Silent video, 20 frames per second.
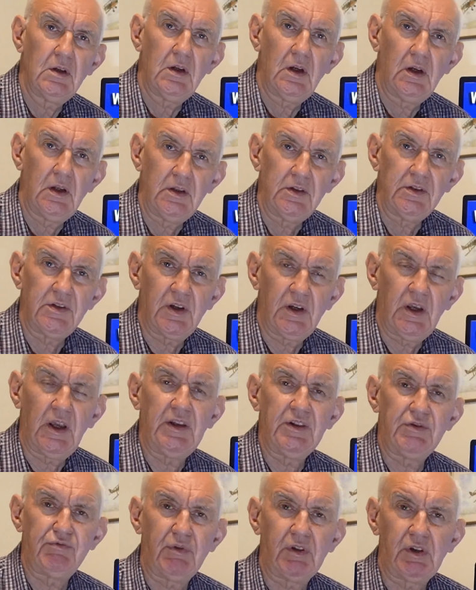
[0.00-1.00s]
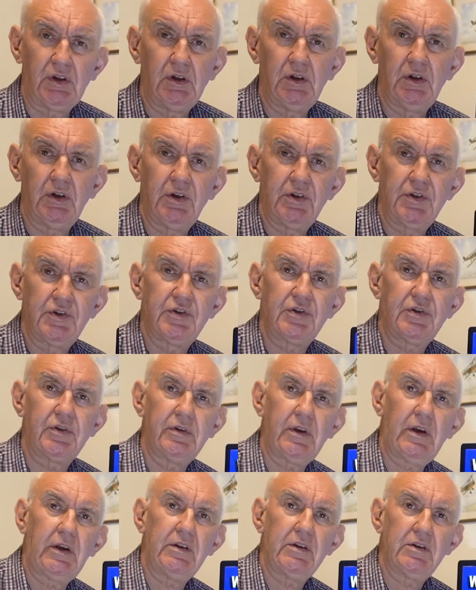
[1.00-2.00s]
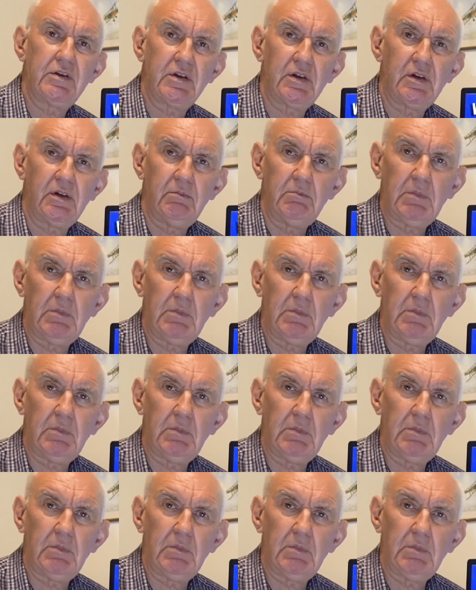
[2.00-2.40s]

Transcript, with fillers: and uh, as regards that uh,